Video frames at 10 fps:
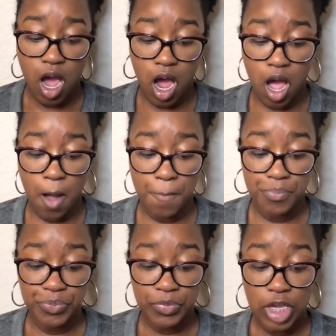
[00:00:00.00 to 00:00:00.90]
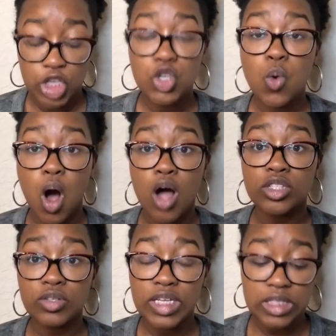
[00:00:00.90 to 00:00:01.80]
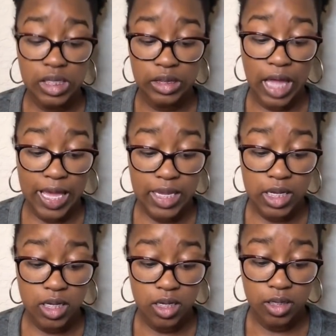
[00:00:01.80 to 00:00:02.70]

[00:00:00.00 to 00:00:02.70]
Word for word: Um, you also need to like